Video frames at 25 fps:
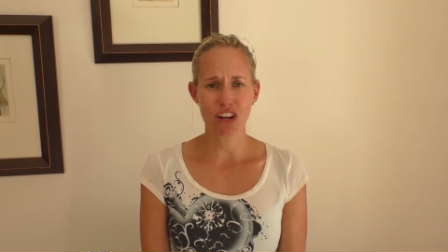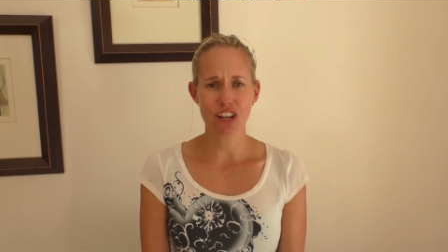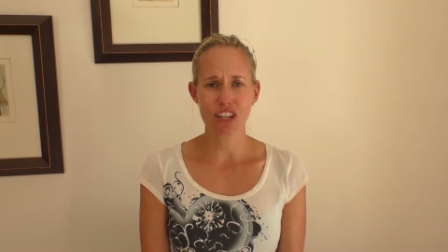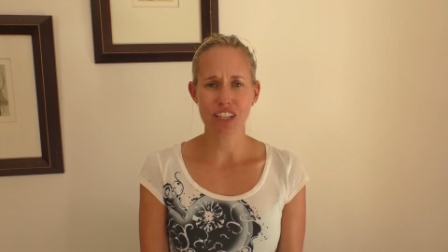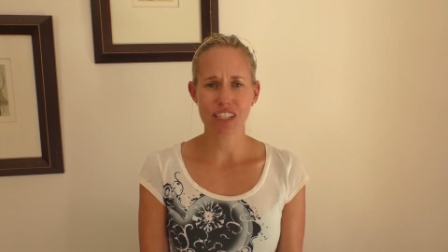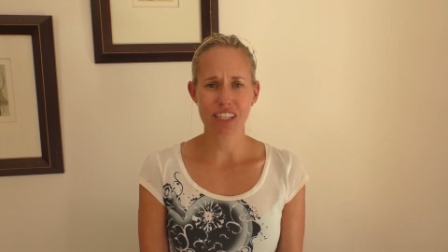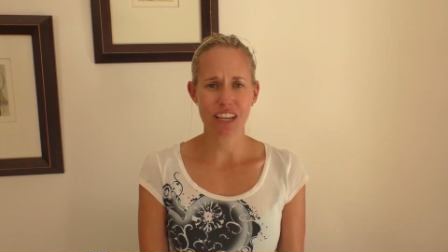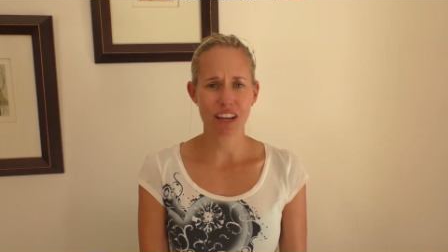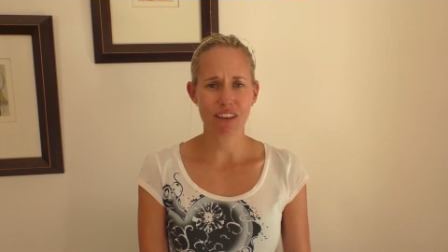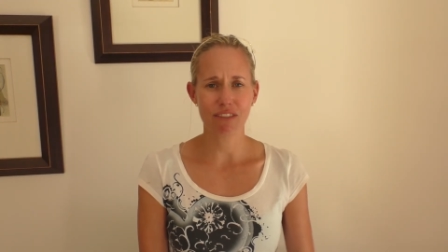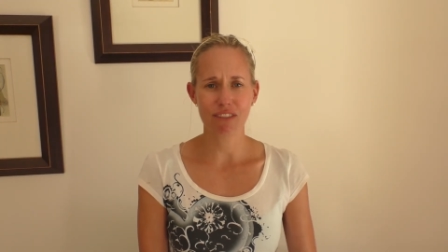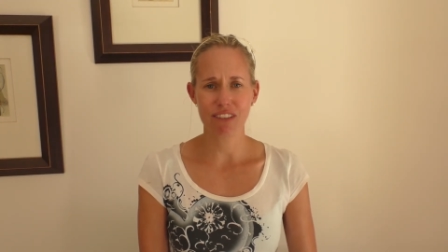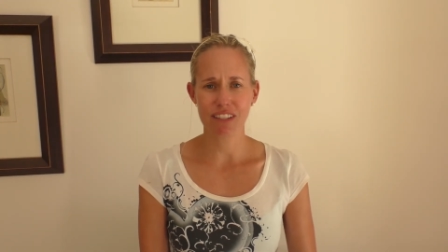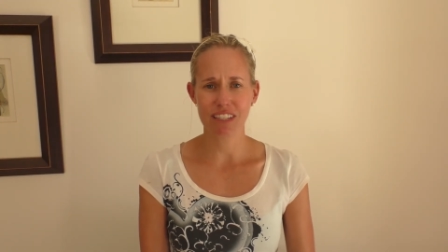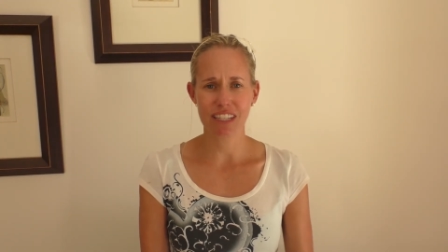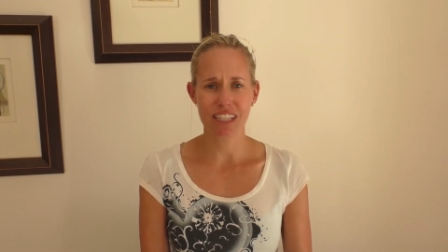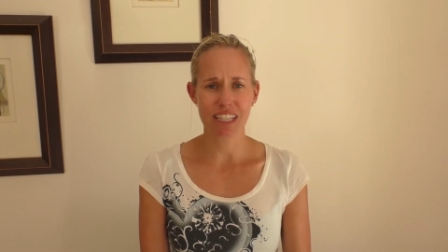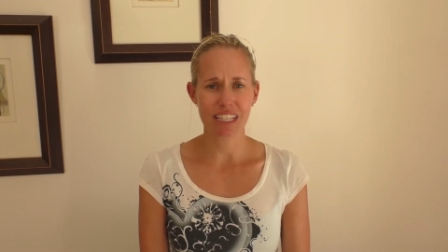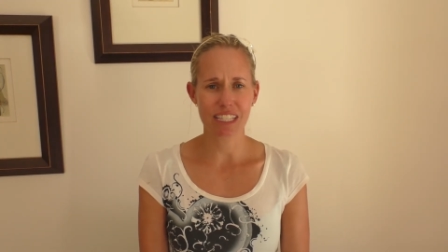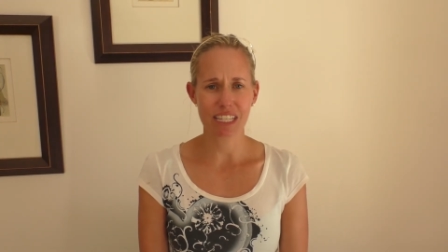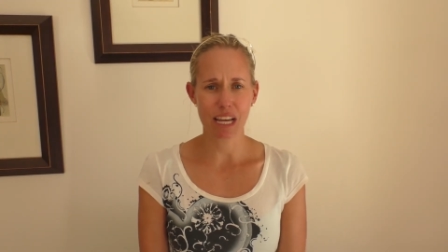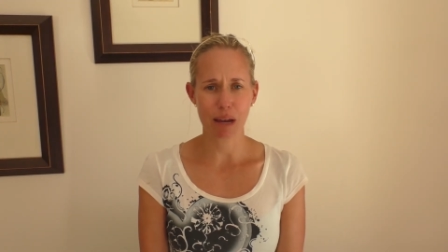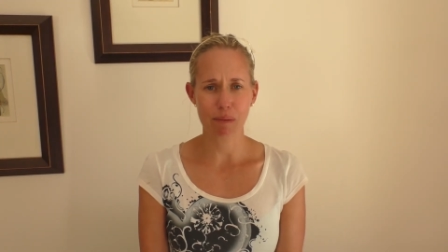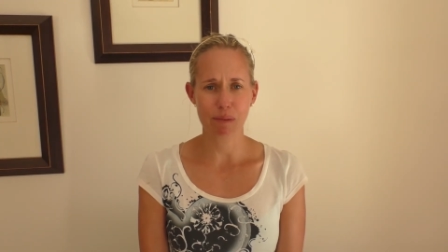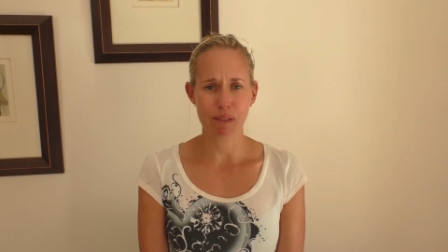yourself into
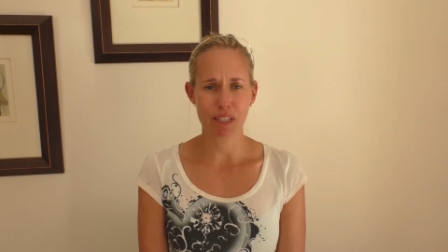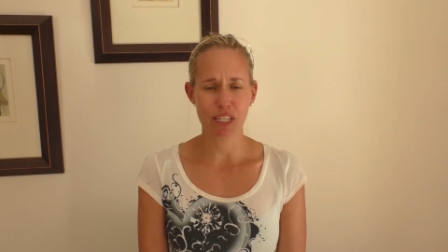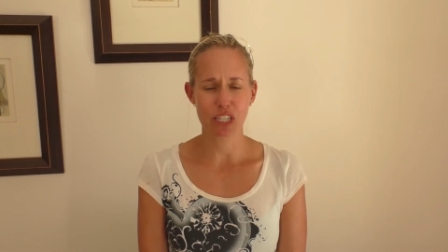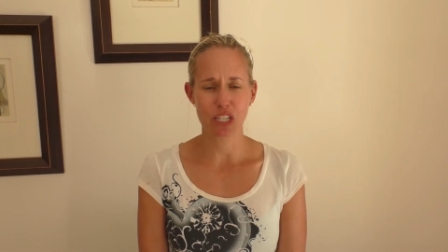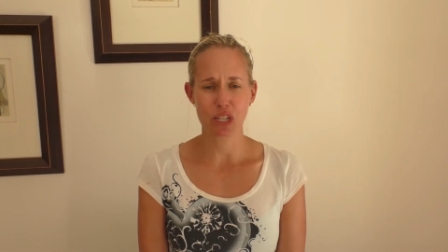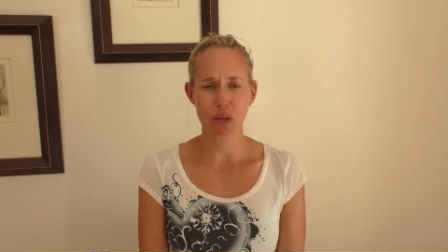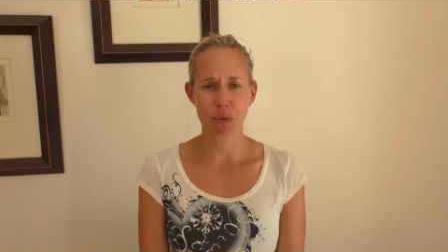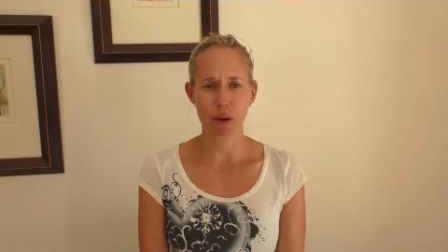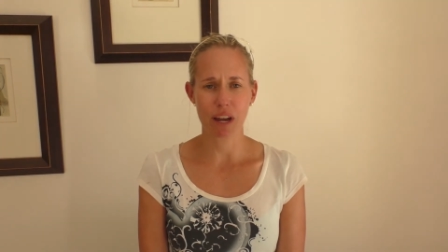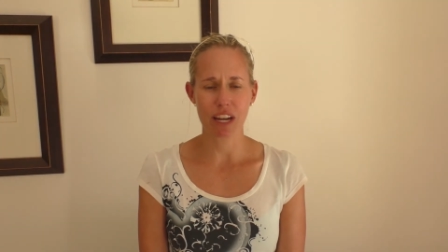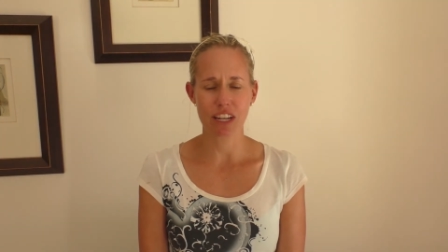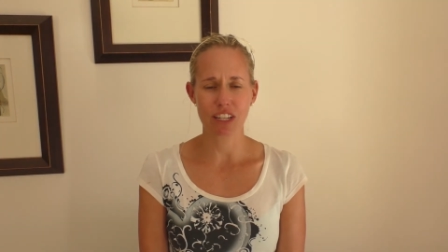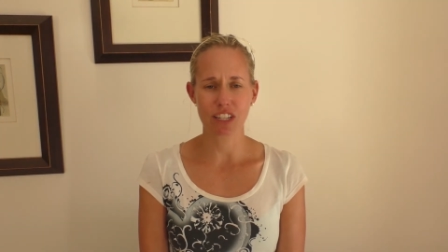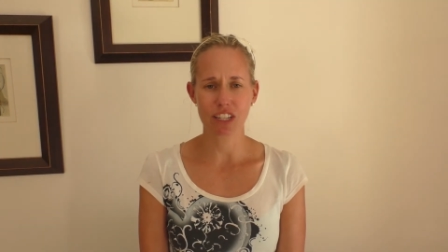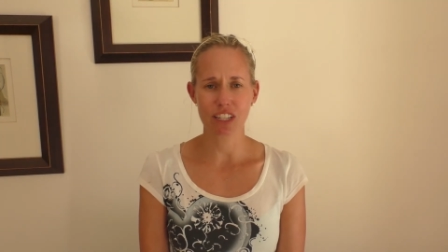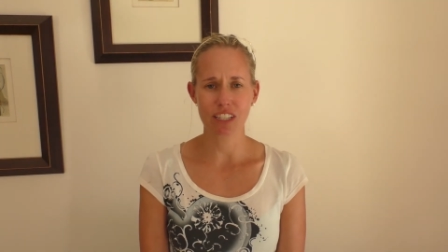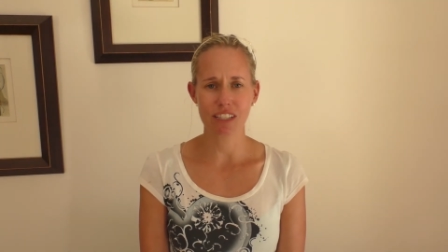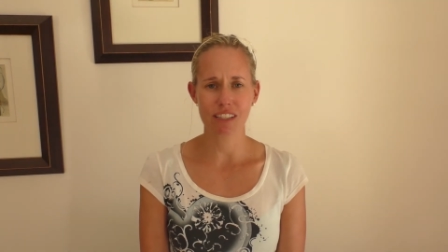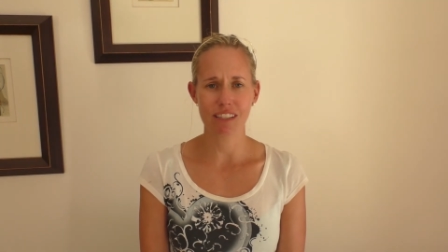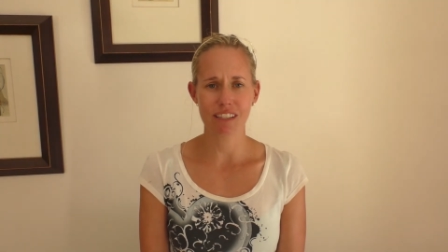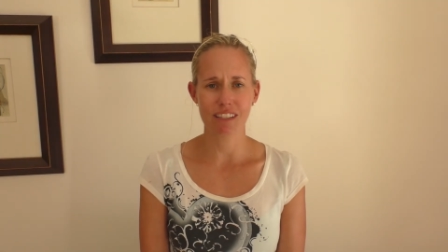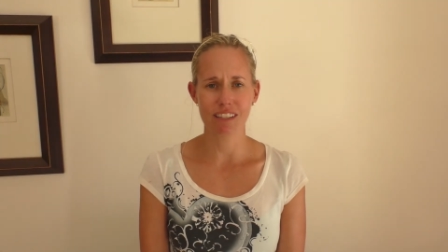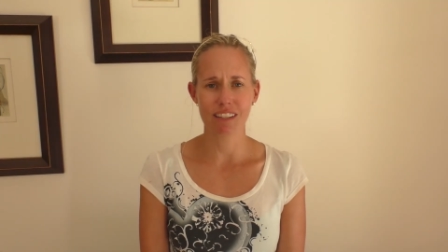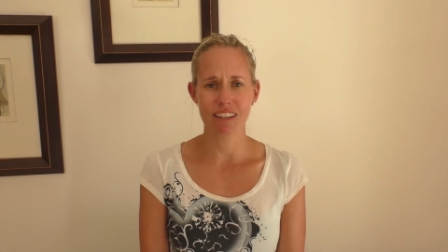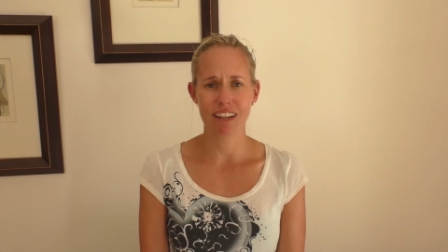these type of
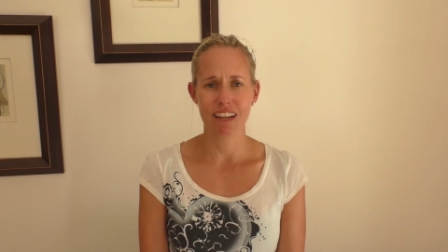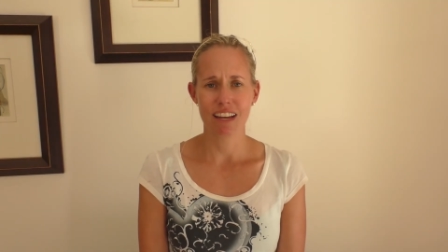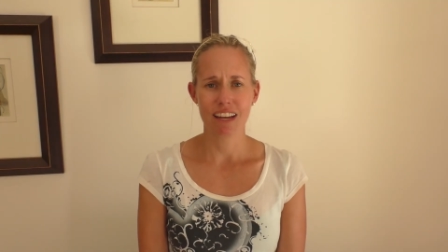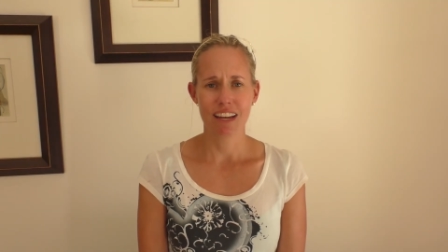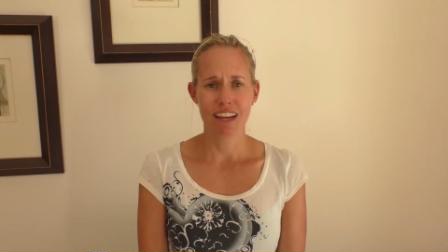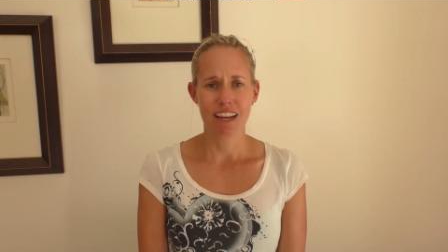situations, and,